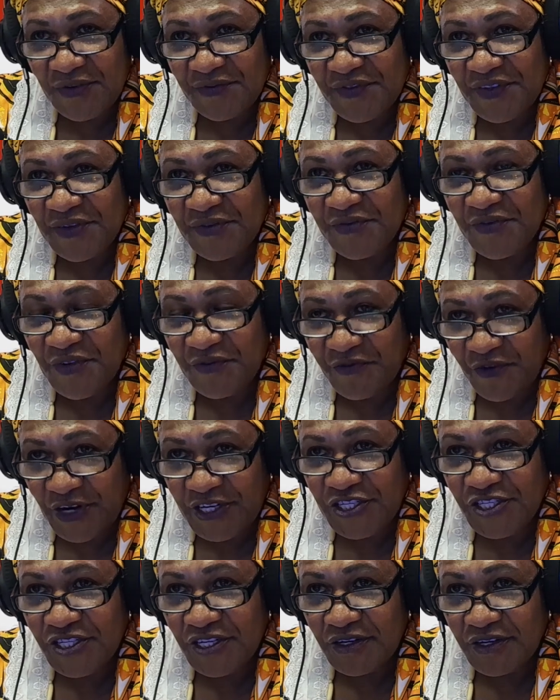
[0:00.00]
think of the
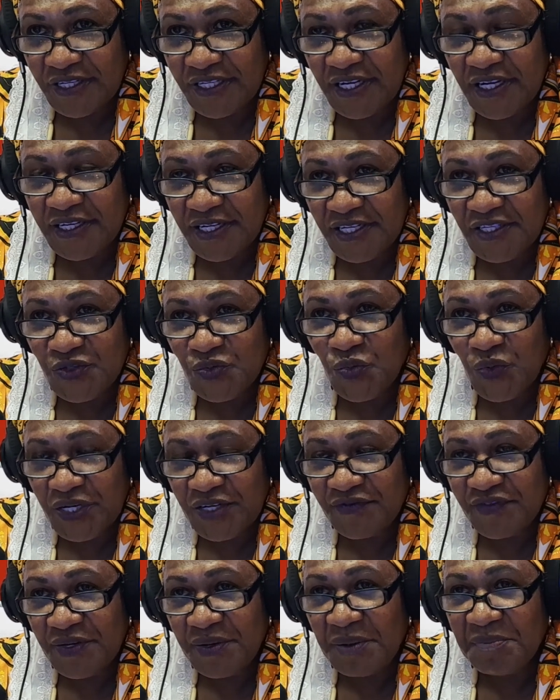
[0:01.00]
French onion
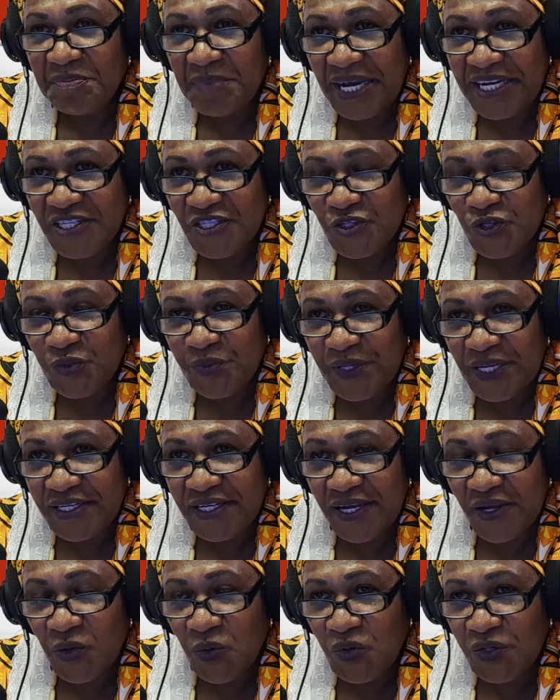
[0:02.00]
is one of the main
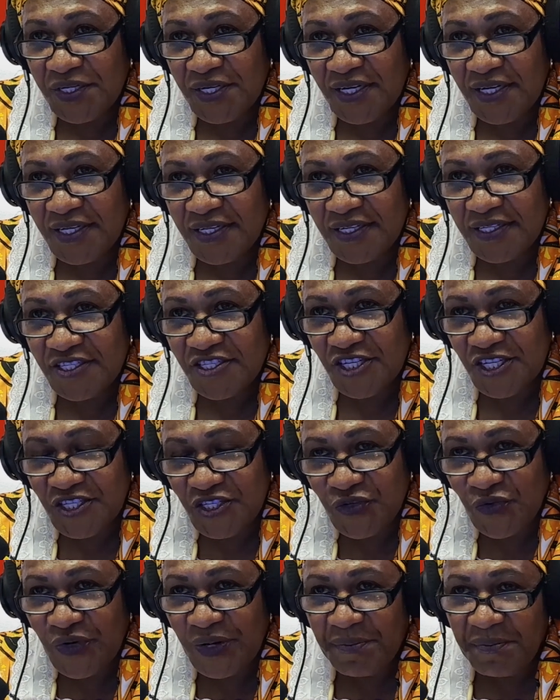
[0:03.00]
soup that they order,
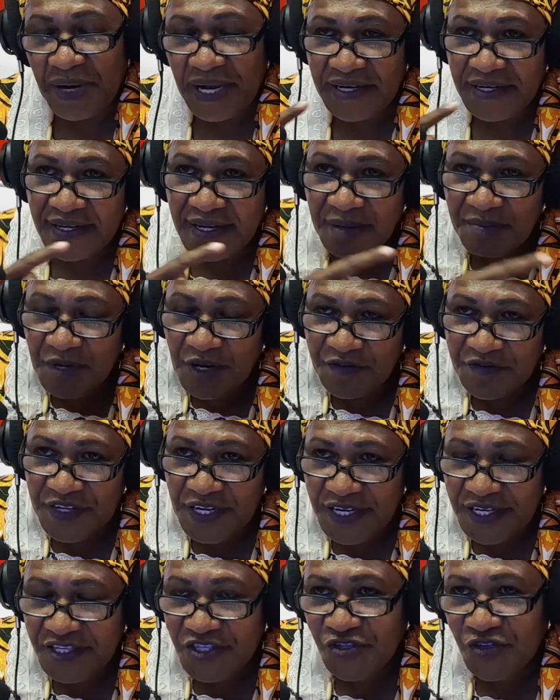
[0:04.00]
just to remind
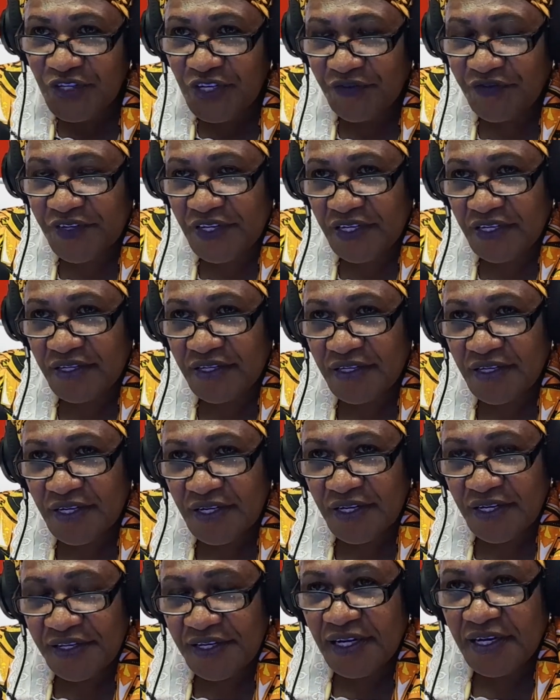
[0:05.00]
them of the history of
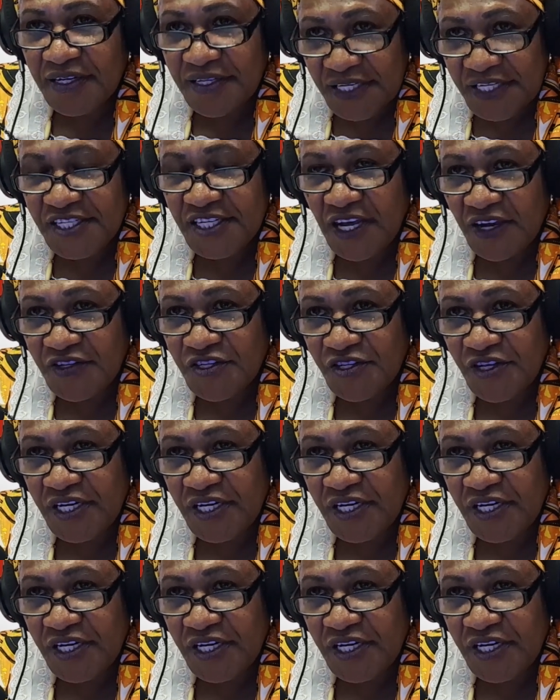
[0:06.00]
this